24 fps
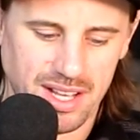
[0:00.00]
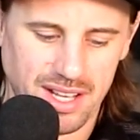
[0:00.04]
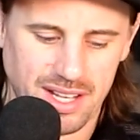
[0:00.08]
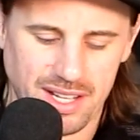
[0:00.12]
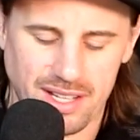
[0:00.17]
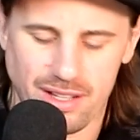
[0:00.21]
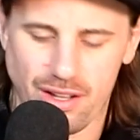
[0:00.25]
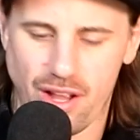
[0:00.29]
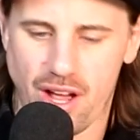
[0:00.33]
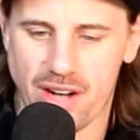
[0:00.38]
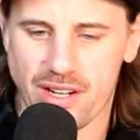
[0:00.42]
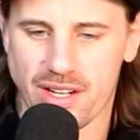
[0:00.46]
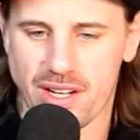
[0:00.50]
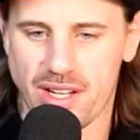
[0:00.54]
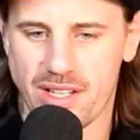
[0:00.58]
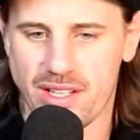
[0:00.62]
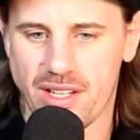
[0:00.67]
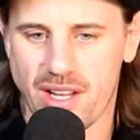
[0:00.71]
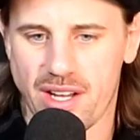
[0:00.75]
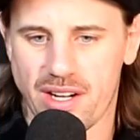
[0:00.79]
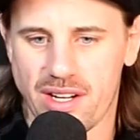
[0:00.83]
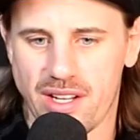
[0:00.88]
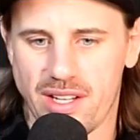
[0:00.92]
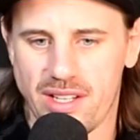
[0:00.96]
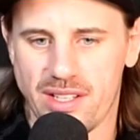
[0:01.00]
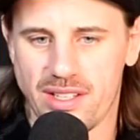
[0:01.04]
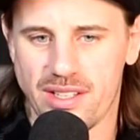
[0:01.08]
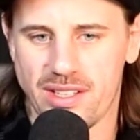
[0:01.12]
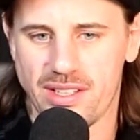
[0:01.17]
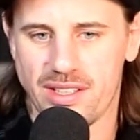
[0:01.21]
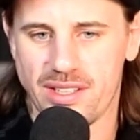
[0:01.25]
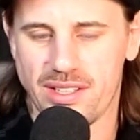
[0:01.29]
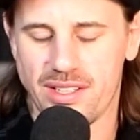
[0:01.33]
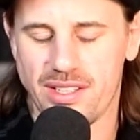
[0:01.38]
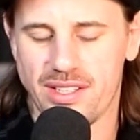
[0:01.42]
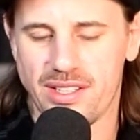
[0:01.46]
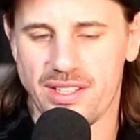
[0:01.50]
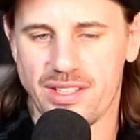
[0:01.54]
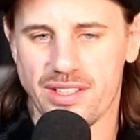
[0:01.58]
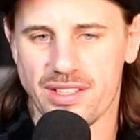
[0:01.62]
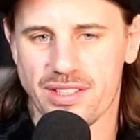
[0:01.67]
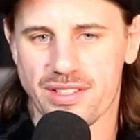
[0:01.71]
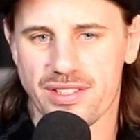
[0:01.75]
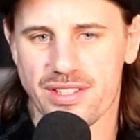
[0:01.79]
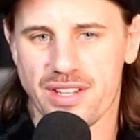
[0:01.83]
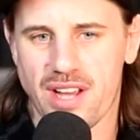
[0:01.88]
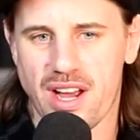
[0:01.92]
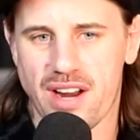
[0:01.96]
And a lot of
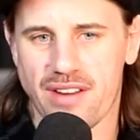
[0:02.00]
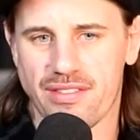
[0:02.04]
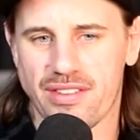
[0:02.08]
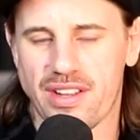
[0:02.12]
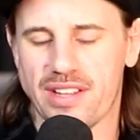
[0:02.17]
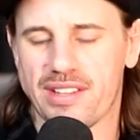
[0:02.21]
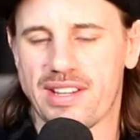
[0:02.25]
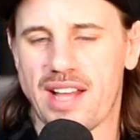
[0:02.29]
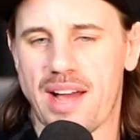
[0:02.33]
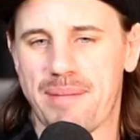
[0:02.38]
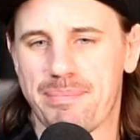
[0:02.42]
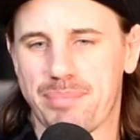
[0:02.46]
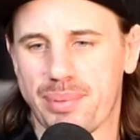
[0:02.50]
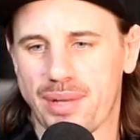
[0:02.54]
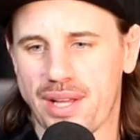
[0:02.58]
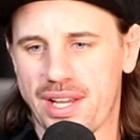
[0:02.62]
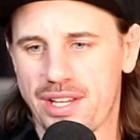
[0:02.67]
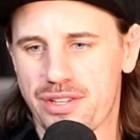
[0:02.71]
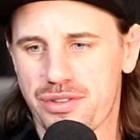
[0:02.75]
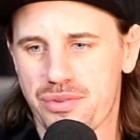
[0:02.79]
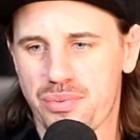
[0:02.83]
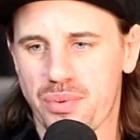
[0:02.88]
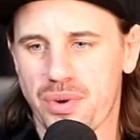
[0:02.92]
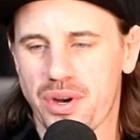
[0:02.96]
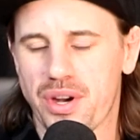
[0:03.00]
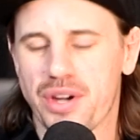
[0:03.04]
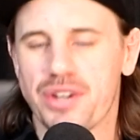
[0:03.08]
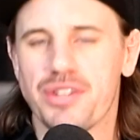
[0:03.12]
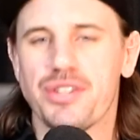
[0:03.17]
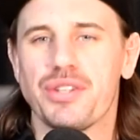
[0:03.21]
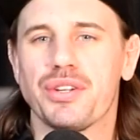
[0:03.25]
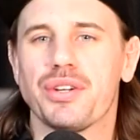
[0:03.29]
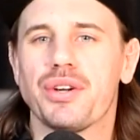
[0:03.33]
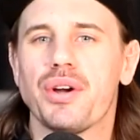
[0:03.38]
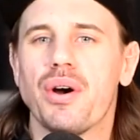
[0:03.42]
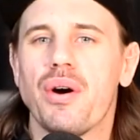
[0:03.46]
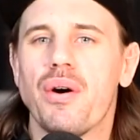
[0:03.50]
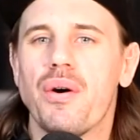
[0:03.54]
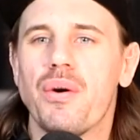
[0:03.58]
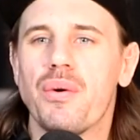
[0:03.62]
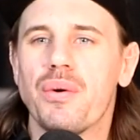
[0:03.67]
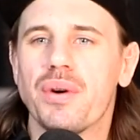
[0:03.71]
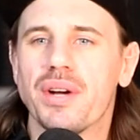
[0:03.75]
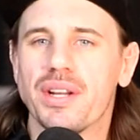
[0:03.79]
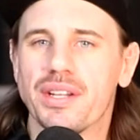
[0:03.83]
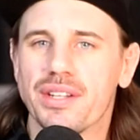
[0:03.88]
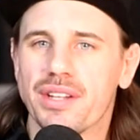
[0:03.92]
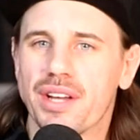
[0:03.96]
it's kind of like that place where you
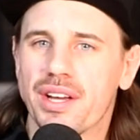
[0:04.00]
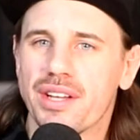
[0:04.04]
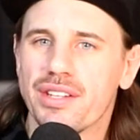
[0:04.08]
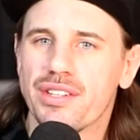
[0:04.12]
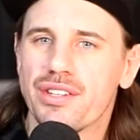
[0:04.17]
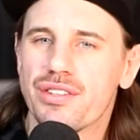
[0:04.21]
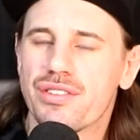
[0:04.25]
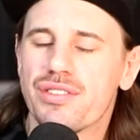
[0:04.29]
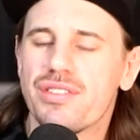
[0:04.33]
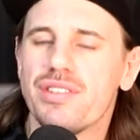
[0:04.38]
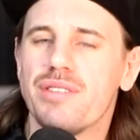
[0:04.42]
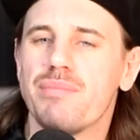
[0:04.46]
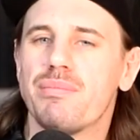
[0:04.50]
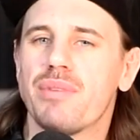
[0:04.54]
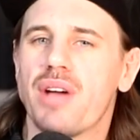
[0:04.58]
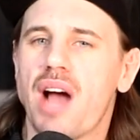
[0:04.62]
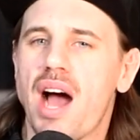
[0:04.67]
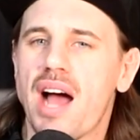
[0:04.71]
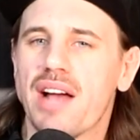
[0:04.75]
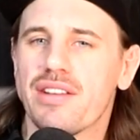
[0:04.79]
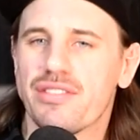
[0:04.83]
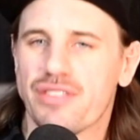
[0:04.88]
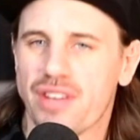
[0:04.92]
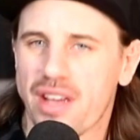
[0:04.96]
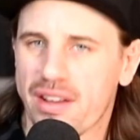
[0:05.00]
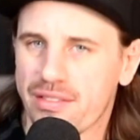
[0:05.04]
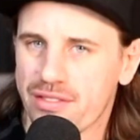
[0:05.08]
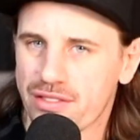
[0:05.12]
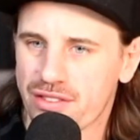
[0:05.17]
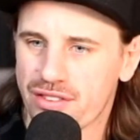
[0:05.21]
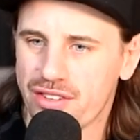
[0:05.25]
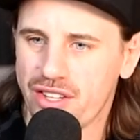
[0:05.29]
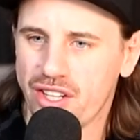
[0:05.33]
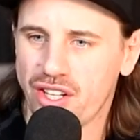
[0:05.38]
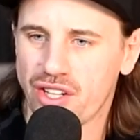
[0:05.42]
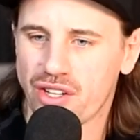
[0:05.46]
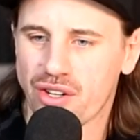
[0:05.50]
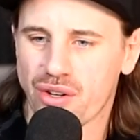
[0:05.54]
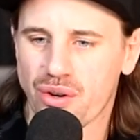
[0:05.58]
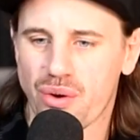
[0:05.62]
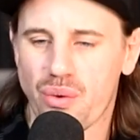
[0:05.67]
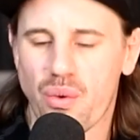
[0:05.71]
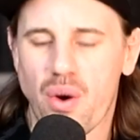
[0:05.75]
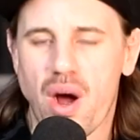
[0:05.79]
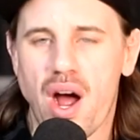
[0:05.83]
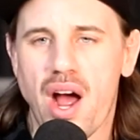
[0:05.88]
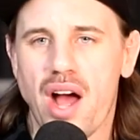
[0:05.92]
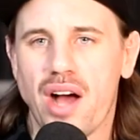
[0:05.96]
go and you see guys you haven't seen in
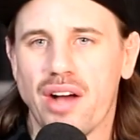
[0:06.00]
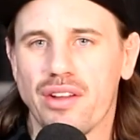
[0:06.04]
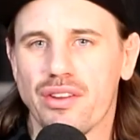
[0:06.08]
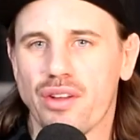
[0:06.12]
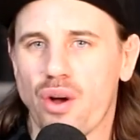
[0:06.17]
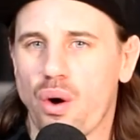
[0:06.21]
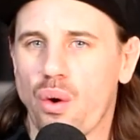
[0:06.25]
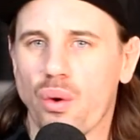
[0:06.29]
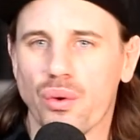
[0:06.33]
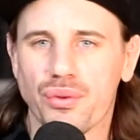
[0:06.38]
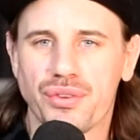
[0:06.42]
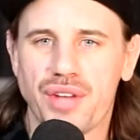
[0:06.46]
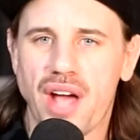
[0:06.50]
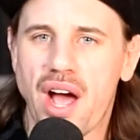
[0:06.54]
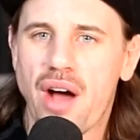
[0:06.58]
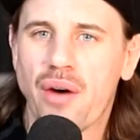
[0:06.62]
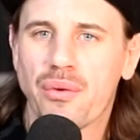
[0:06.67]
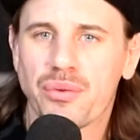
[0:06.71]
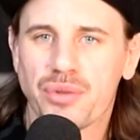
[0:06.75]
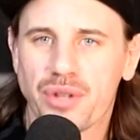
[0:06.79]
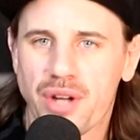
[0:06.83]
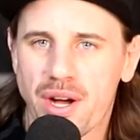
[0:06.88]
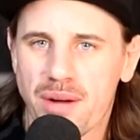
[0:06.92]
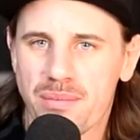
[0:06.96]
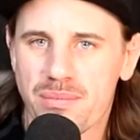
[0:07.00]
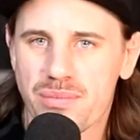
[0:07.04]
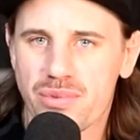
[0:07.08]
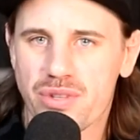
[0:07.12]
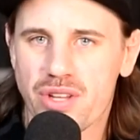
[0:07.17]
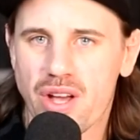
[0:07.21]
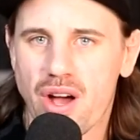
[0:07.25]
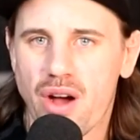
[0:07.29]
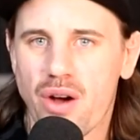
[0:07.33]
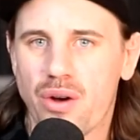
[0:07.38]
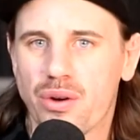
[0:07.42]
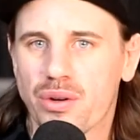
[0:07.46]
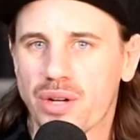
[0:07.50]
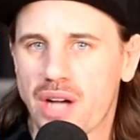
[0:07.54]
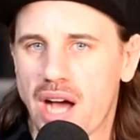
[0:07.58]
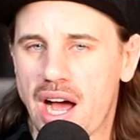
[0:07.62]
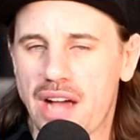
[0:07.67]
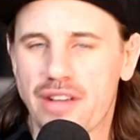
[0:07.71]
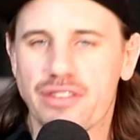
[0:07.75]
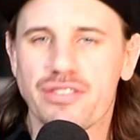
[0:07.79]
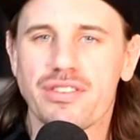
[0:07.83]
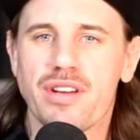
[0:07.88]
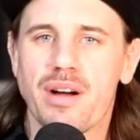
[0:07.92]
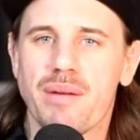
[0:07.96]
a while. The whole town comes out.
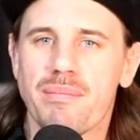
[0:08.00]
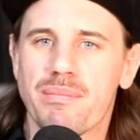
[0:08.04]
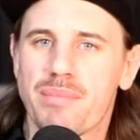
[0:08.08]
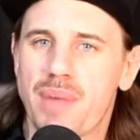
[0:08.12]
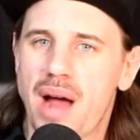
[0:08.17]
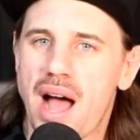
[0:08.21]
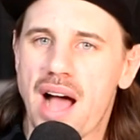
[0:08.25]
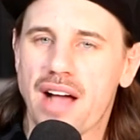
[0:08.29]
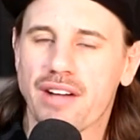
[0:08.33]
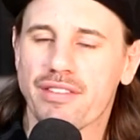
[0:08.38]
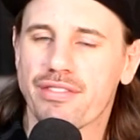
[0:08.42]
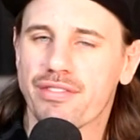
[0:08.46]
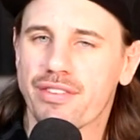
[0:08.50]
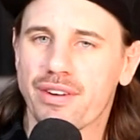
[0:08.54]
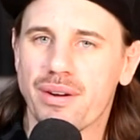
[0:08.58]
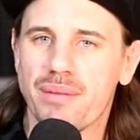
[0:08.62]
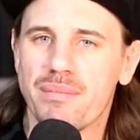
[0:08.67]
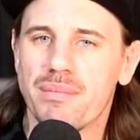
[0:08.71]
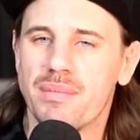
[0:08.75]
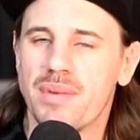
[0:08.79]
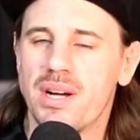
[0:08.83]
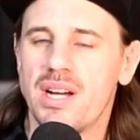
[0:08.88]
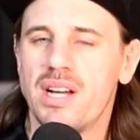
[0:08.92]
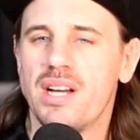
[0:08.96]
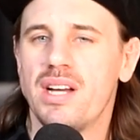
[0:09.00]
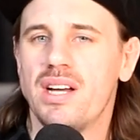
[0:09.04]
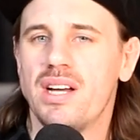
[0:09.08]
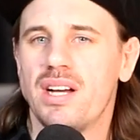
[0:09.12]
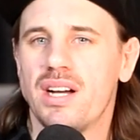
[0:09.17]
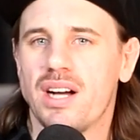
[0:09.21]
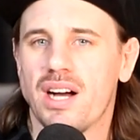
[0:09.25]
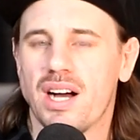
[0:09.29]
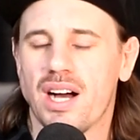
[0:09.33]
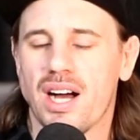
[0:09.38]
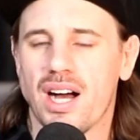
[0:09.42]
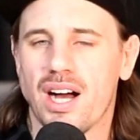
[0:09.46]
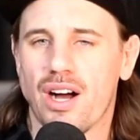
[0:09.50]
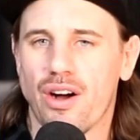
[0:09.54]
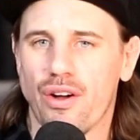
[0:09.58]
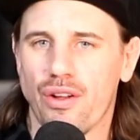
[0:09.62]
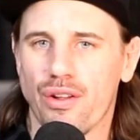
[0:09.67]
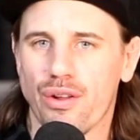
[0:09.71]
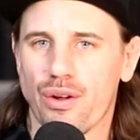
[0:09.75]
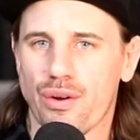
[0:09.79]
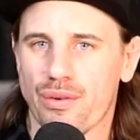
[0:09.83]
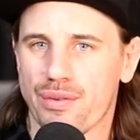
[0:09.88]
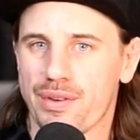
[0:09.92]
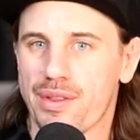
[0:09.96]
Guys come back from
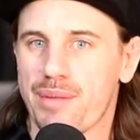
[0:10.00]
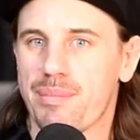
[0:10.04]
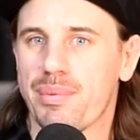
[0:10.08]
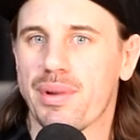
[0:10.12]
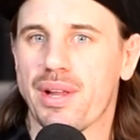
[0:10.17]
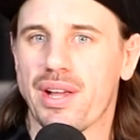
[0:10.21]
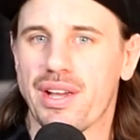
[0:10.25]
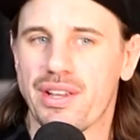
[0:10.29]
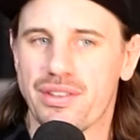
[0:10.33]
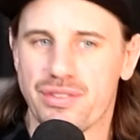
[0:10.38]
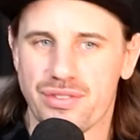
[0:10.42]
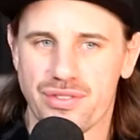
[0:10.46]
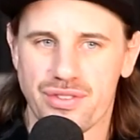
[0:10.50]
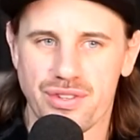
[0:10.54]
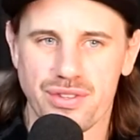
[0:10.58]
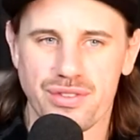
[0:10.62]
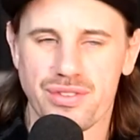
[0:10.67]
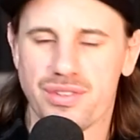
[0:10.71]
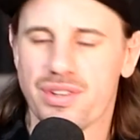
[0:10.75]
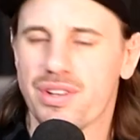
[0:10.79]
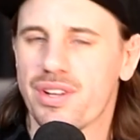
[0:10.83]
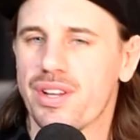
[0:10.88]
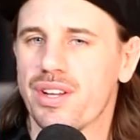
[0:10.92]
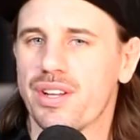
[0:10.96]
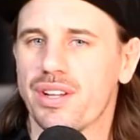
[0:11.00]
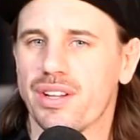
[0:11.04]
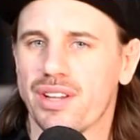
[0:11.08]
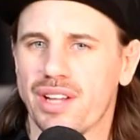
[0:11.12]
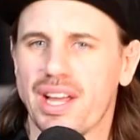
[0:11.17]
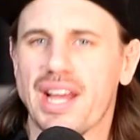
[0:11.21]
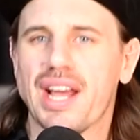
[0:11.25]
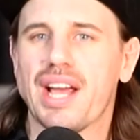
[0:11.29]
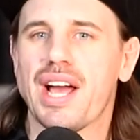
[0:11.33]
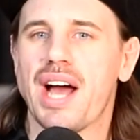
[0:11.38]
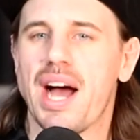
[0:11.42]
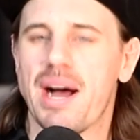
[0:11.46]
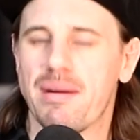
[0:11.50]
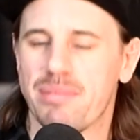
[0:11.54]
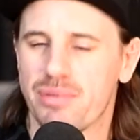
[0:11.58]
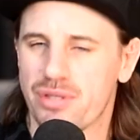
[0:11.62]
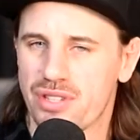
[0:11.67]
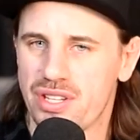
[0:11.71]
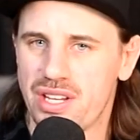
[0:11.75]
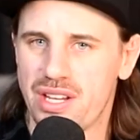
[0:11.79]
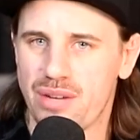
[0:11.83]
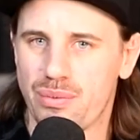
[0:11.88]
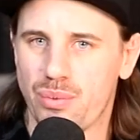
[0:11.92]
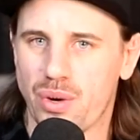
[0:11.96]
all over the place just to link up,
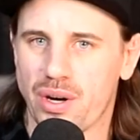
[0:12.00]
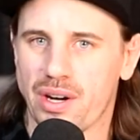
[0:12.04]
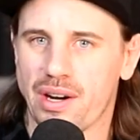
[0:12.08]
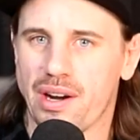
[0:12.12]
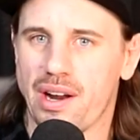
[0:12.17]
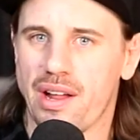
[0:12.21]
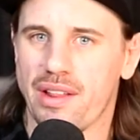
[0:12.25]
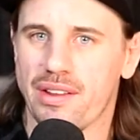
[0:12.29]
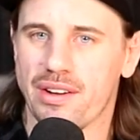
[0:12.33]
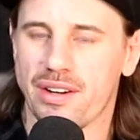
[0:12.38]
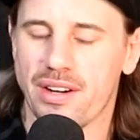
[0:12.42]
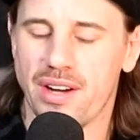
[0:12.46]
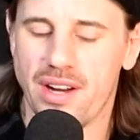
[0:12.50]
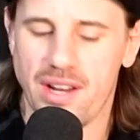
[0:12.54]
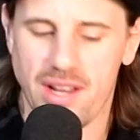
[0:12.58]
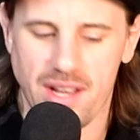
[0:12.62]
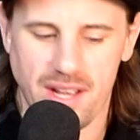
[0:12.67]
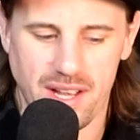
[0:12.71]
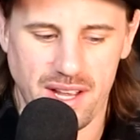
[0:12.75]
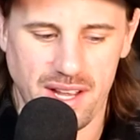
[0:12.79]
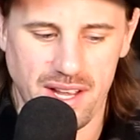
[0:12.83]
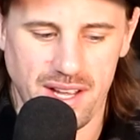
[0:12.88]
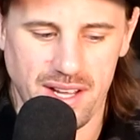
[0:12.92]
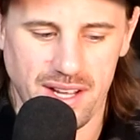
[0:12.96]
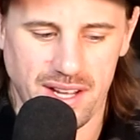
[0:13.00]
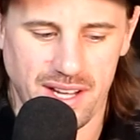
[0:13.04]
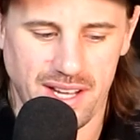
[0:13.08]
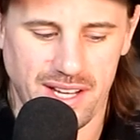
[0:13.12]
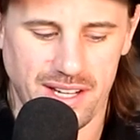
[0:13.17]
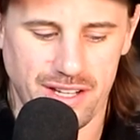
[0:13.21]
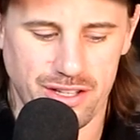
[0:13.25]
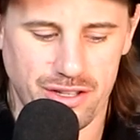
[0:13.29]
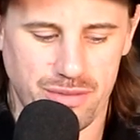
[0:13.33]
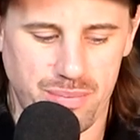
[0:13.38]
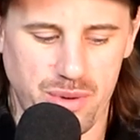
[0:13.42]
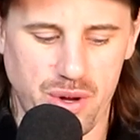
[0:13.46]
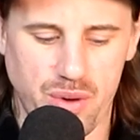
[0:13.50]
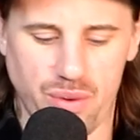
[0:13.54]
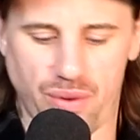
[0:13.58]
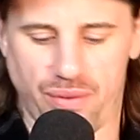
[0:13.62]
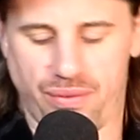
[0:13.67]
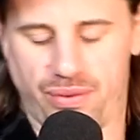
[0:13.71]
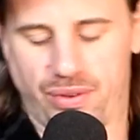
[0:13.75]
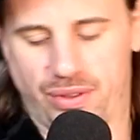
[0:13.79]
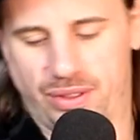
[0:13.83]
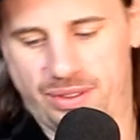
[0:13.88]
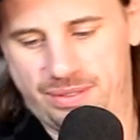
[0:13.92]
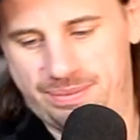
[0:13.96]
see one another. And it's
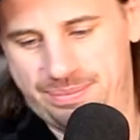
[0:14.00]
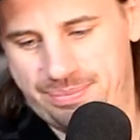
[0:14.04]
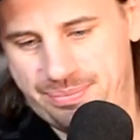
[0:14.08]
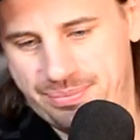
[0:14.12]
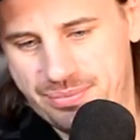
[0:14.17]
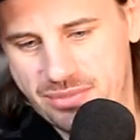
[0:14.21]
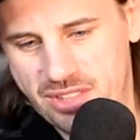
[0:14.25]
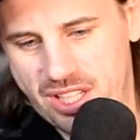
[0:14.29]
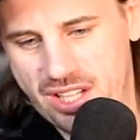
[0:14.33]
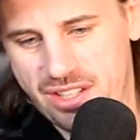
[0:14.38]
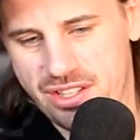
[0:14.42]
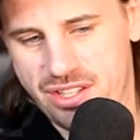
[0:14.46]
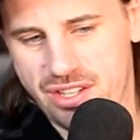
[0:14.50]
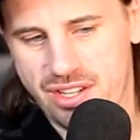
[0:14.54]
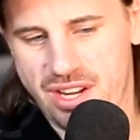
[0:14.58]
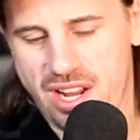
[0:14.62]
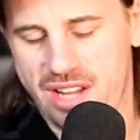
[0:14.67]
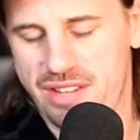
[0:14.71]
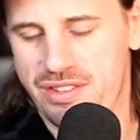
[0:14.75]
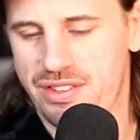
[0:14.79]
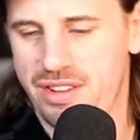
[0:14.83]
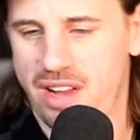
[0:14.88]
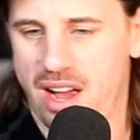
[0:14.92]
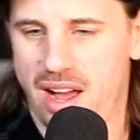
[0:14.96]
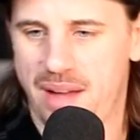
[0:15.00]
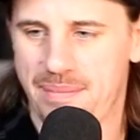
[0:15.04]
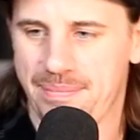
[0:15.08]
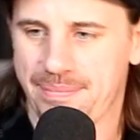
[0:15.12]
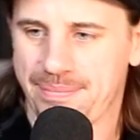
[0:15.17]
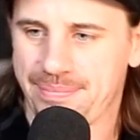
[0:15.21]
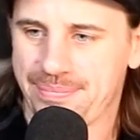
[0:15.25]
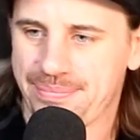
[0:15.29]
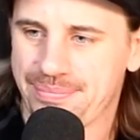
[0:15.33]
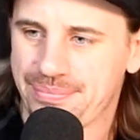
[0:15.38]
beautiful. It's a nice time.